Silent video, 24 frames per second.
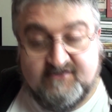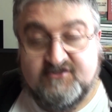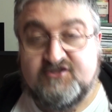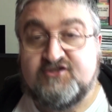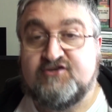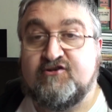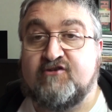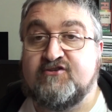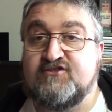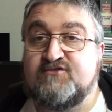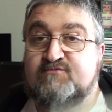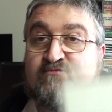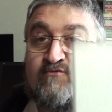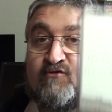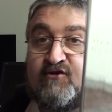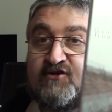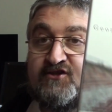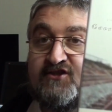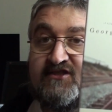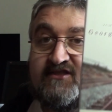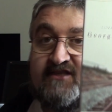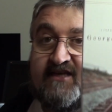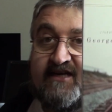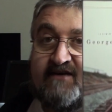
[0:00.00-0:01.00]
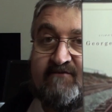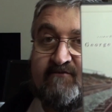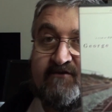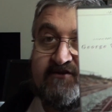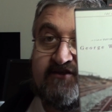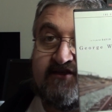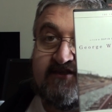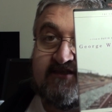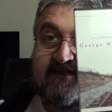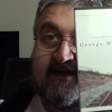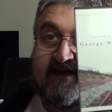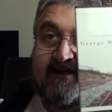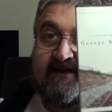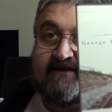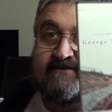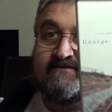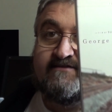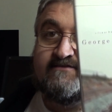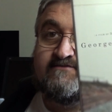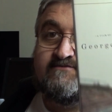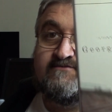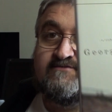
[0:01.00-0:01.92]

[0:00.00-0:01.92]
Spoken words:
George Washington, which is a